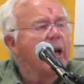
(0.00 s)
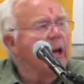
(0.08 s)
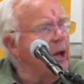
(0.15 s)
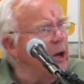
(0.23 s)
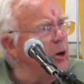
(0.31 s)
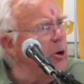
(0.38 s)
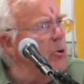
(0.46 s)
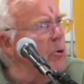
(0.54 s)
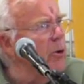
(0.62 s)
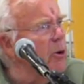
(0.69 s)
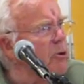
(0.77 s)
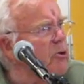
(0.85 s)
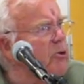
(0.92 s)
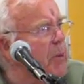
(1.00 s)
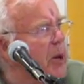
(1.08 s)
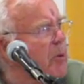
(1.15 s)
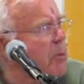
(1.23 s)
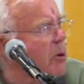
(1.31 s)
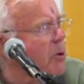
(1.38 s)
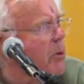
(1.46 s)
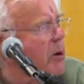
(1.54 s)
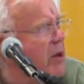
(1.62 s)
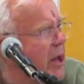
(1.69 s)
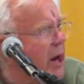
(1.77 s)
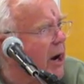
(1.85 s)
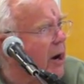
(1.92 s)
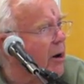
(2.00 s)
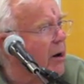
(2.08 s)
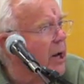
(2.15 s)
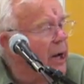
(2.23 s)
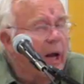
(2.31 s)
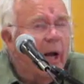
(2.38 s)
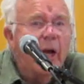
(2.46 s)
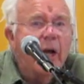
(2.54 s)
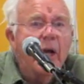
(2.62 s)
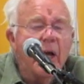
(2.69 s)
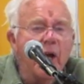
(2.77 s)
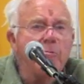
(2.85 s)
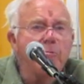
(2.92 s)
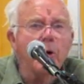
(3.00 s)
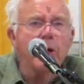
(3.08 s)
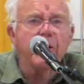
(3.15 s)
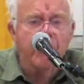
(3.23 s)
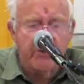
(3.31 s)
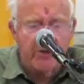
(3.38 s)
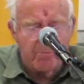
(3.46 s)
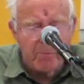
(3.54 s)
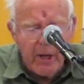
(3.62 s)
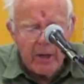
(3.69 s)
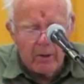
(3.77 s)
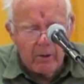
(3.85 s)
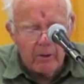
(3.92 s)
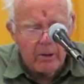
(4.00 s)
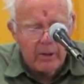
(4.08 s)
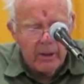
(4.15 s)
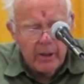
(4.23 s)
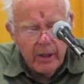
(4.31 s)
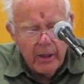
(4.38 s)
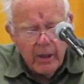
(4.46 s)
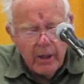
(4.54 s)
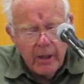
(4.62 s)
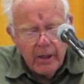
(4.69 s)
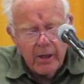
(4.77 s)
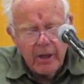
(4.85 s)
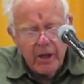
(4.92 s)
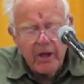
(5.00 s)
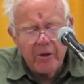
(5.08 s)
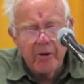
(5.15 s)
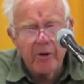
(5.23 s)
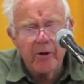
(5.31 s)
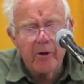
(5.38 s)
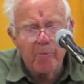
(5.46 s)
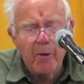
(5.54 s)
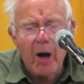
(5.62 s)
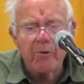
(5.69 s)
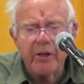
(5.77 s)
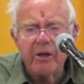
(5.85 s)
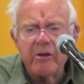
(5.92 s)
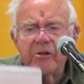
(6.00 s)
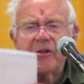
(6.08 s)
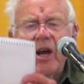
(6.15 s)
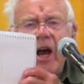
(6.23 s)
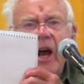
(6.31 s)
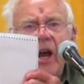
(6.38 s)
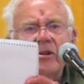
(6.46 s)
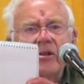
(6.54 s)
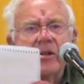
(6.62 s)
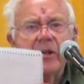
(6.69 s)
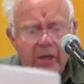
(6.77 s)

He knew those people were there. He put the bill in about this size